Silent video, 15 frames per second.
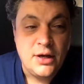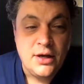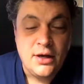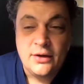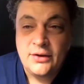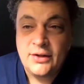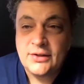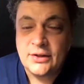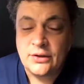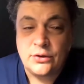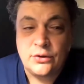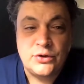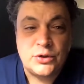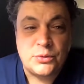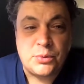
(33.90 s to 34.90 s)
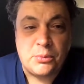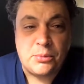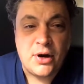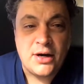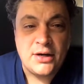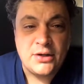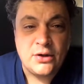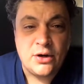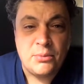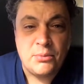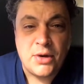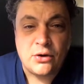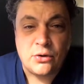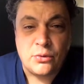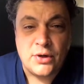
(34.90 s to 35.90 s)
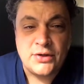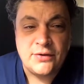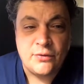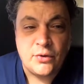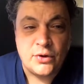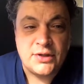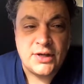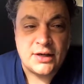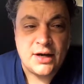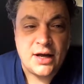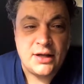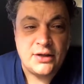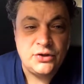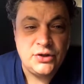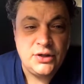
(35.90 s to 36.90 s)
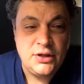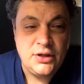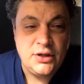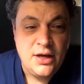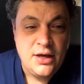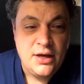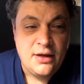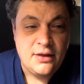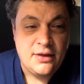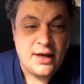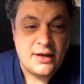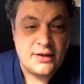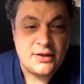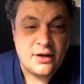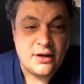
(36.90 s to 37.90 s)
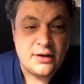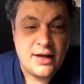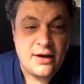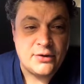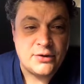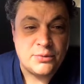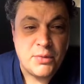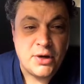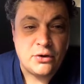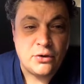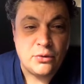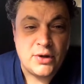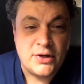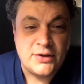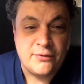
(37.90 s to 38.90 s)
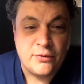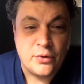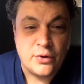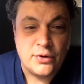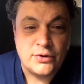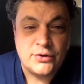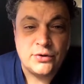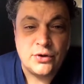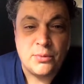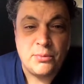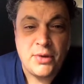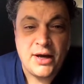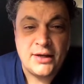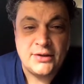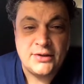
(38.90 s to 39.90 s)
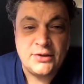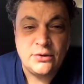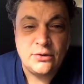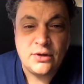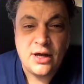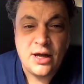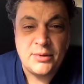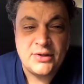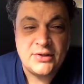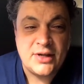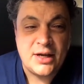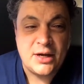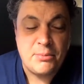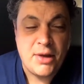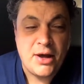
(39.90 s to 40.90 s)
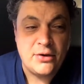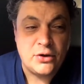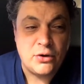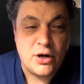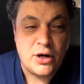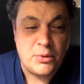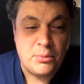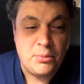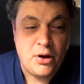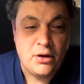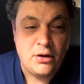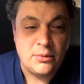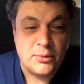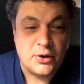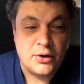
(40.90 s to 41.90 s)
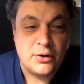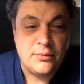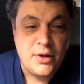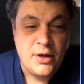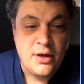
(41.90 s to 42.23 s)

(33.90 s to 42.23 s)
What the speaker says: This includes a proprietary microreservoir technology that allows microreservoirs to combine sirolimus and a biodegradable polymer,